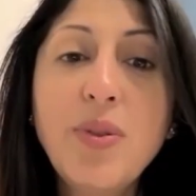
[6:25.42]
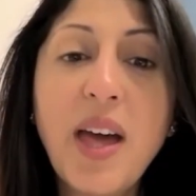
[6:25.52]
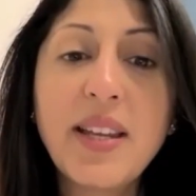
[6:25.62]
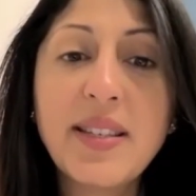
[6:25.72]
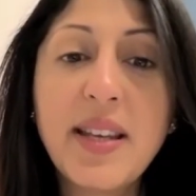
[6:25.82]
that
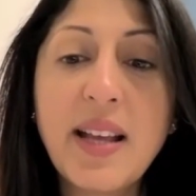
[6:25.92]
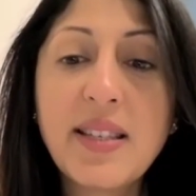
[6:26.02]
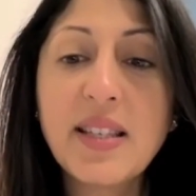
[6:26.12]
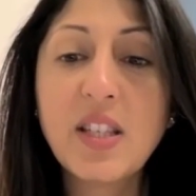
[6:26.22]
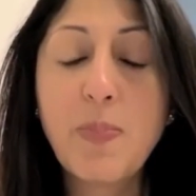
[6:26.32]
is, in
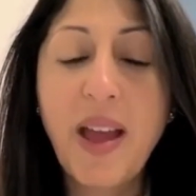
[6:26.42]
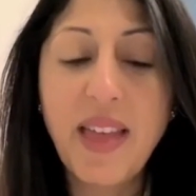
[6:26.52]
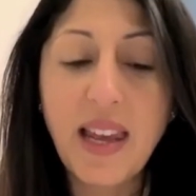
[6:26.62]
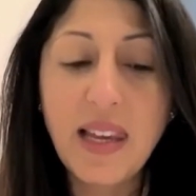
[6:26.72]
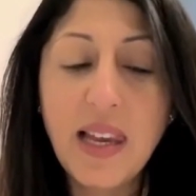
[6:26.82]
essence, by
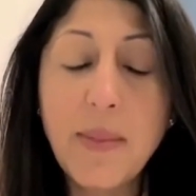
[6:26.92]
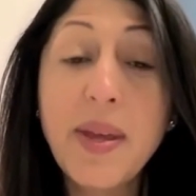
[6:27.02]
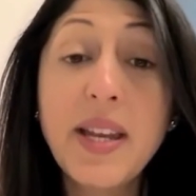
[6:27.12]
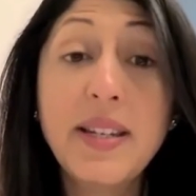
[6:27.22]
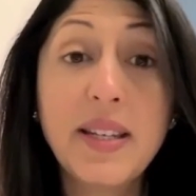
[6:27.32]
that
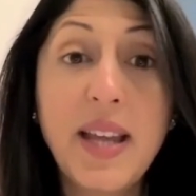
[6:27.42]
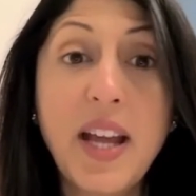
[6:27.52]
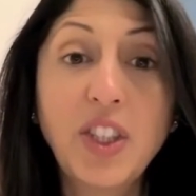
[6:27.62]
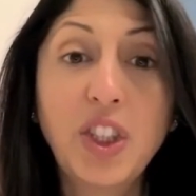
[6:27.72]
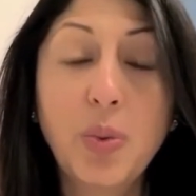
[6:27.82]
limited
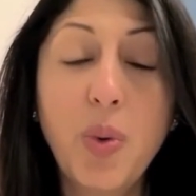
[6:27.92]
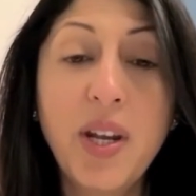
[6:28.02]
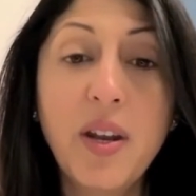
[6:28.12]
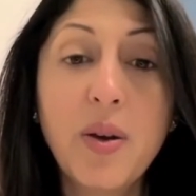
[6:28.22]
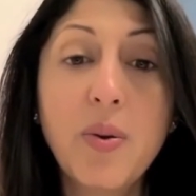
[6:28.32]
detection
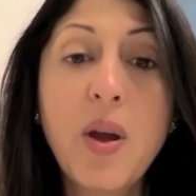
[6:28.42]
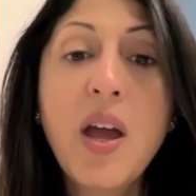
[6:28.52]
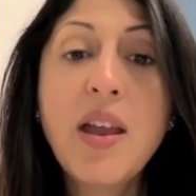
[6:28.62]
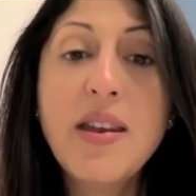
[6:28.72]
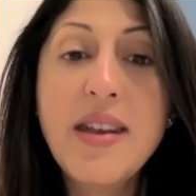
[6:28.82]
window.
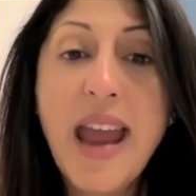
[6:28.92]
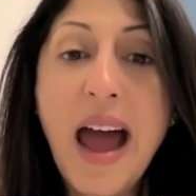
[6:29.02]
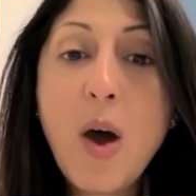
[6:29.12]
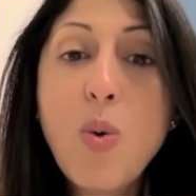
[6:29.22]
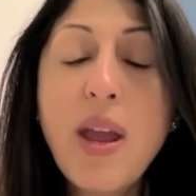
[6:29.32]

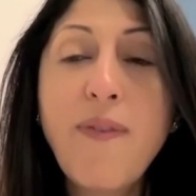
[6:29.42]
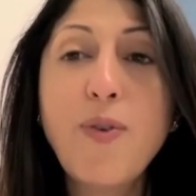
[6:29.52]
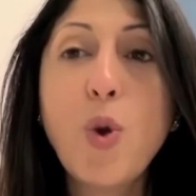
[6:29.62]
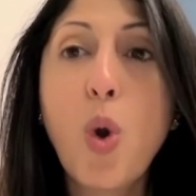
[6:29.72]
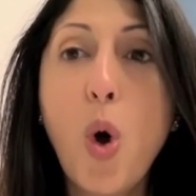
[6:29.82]
Now, if
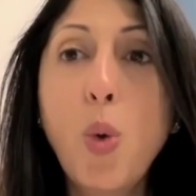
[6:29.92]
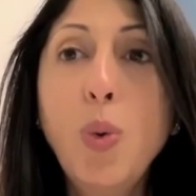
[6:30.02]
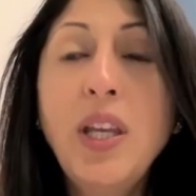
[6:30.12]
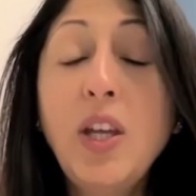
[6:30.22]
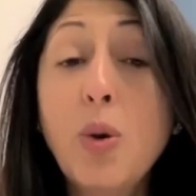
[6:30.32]
you're
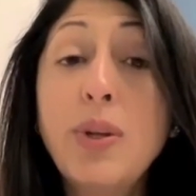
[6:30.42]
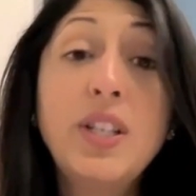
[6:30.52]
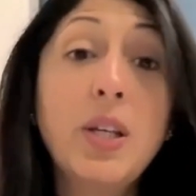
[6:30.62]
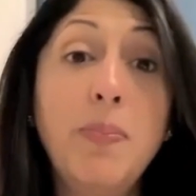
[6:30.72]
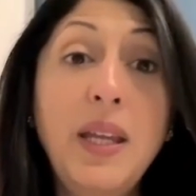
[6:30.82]
only going
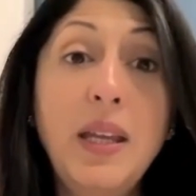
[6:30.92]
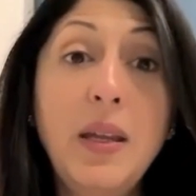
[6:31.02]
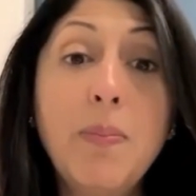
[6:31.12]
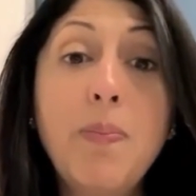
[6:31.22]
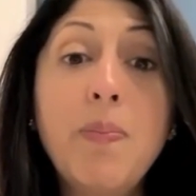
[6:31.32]
to be
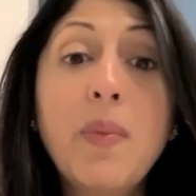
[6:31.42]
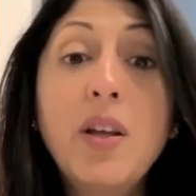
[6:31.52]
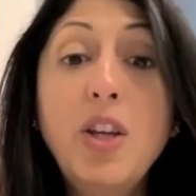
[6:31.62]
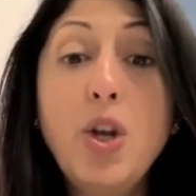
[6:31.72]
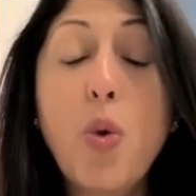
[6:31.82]

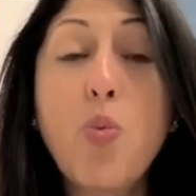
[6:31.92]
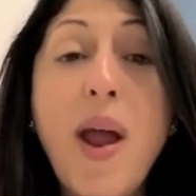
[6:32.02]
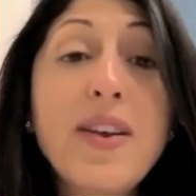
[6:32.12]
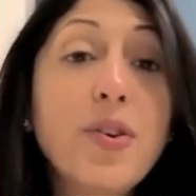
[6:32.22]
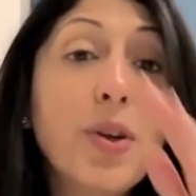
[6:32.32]

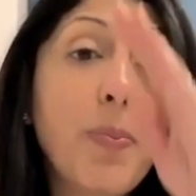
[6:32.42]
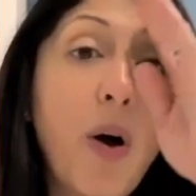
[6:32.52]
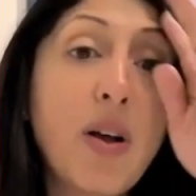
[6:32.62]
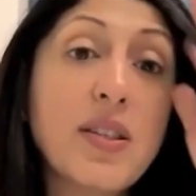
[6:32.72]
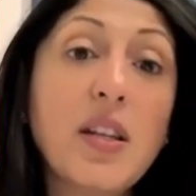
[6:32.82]
rendered a
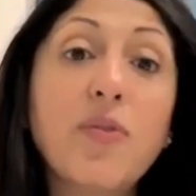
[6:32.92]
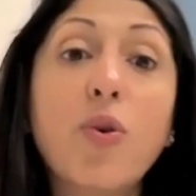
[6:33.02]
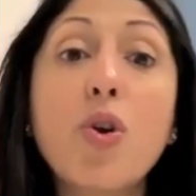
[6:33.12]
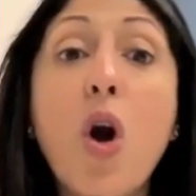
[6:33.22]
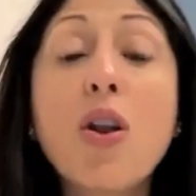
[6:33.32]
positive
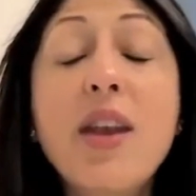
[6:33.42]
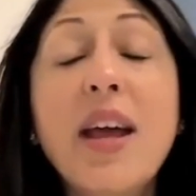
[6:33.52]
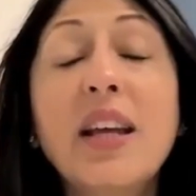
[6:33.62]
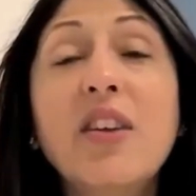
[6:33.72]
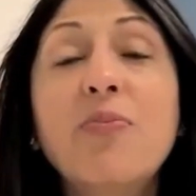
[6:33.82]
or
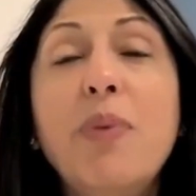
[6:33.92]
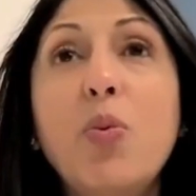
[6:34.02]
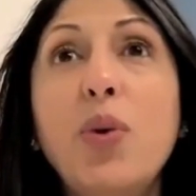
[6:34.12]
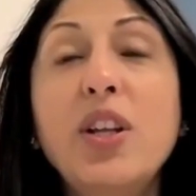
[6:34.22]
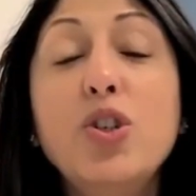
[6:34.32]
non-negative
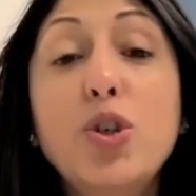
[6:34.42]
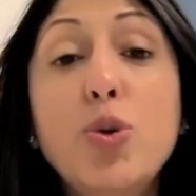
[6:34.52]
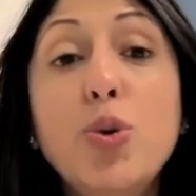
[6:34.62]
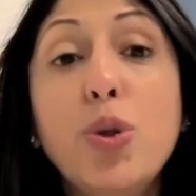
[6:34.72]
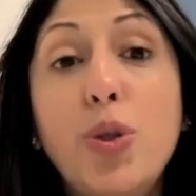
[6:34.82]
between
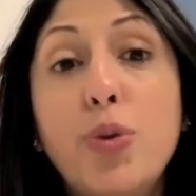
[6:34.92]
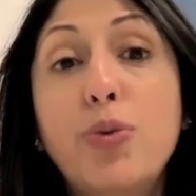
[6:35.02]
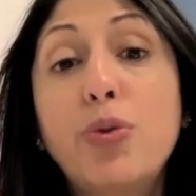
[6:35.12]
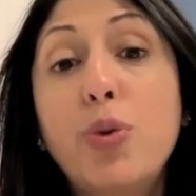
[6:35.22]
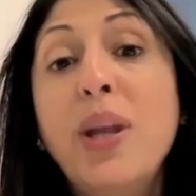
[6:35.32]
2 to
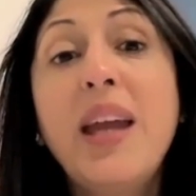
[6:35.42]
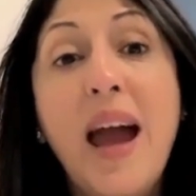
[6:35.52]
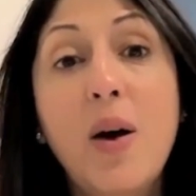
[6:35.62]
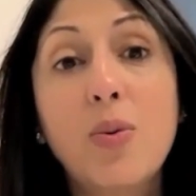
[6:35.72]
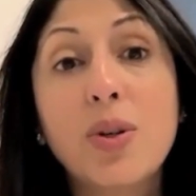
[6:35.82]
3
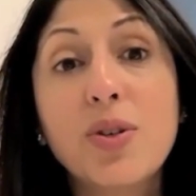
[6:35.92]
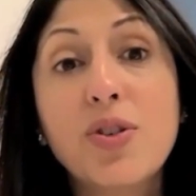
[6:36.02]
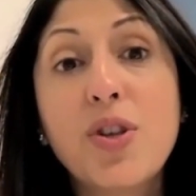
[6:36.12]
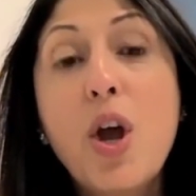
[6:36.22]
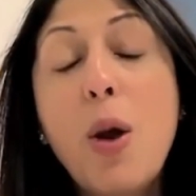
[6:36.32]
hours
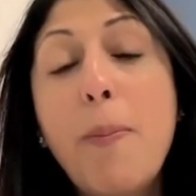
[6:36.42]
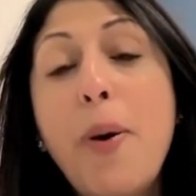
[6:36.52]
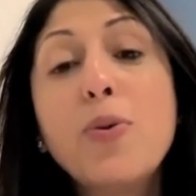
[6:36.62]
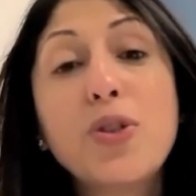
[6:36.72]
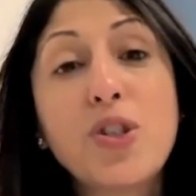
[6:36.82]

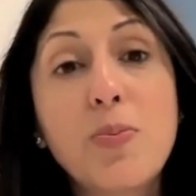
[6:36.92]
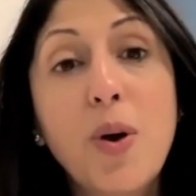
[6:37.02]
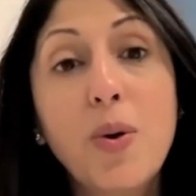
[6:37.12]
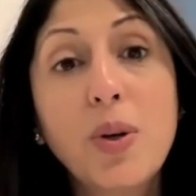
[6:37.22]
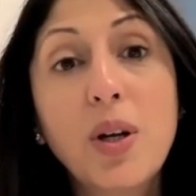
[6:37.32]

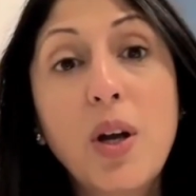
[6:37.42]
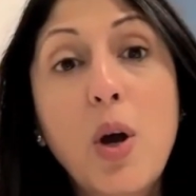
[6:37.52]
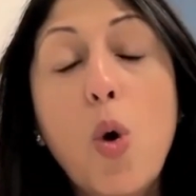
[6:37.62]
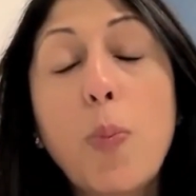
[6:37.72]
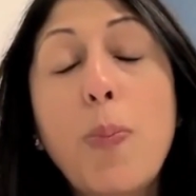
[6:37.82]
post-smoke
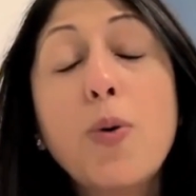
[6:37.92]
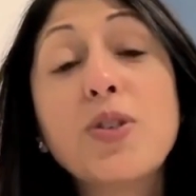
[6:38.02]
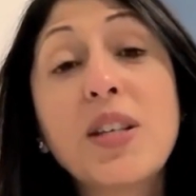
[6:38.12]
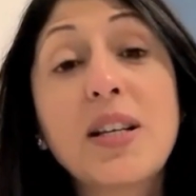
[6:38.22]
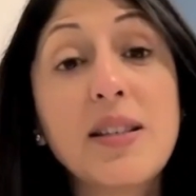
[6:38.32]
or
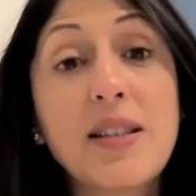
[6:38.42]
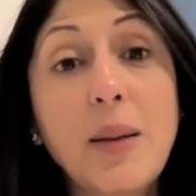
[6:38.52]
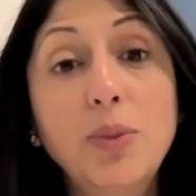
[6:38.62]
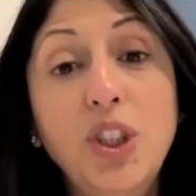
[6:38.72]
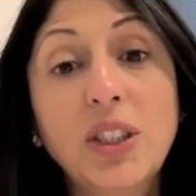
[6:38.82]

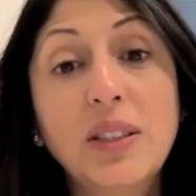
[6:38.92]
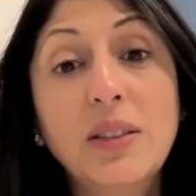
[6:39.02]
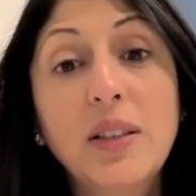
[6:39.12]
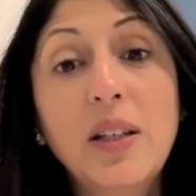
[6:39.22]
post-consumption,